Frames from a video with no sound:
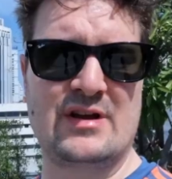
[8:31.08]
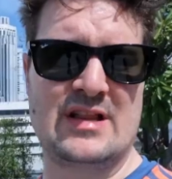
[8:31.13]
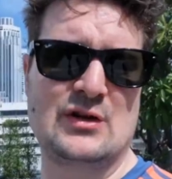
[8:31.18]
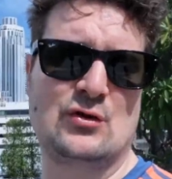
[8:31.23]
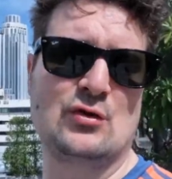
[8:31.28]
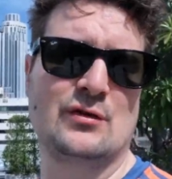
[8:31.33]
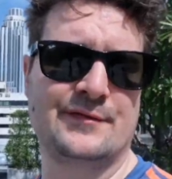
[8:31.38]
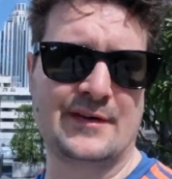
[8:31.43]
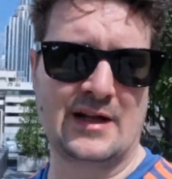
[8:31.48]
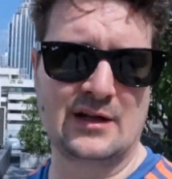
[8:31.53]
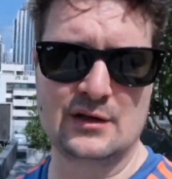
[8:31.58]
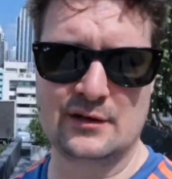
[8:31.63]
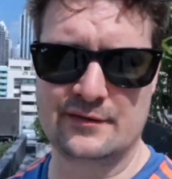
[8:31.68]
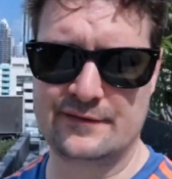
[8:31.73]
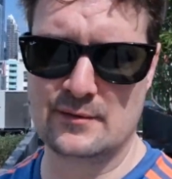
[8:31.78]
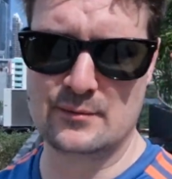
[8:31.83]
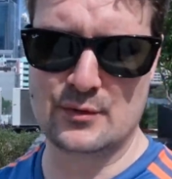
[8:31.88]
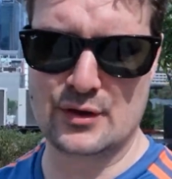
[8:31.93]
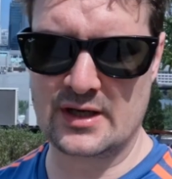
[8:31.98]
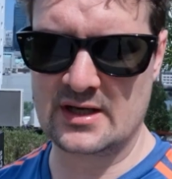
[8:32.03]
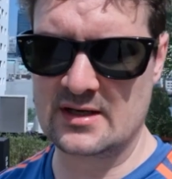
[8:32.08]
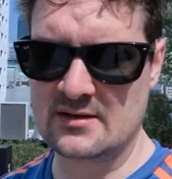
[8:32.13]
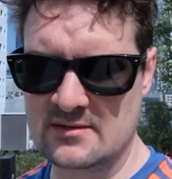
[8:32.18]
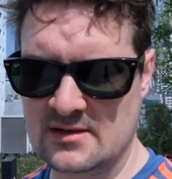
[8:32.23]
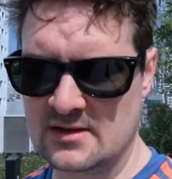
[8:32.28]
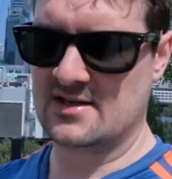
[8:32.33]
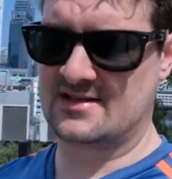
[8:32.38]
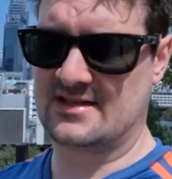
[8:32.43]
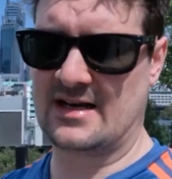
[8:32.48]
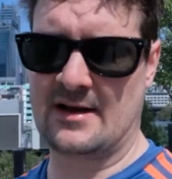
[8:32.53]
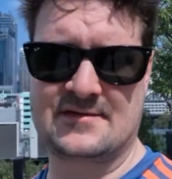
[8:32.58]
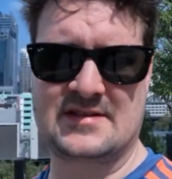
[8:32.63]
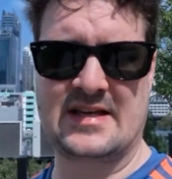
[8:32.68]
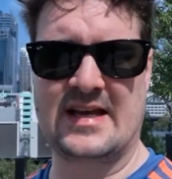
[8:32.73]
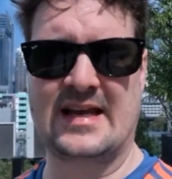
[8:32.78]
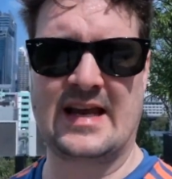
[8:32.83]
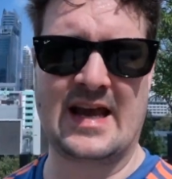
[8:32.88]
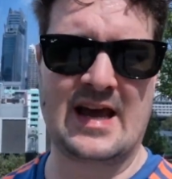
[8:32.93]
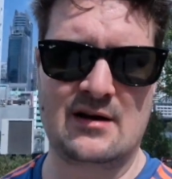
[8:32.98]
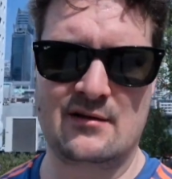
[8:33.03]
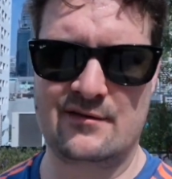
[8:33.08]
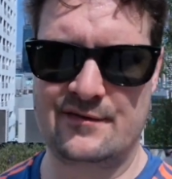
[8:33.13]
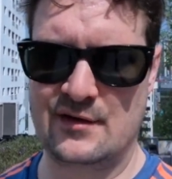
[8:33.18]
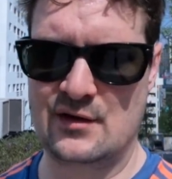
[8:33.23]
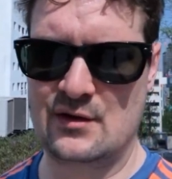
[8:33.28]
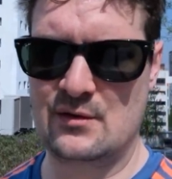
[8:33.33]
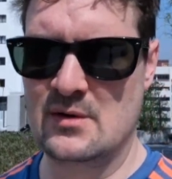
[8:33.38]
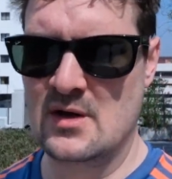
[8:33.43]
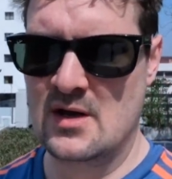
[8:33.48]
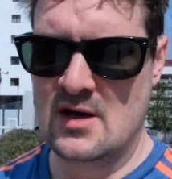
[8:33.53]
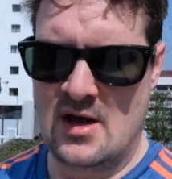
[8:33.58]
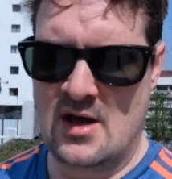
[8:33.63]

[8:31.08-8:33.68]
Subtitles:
really good value for money. The staff take care of you.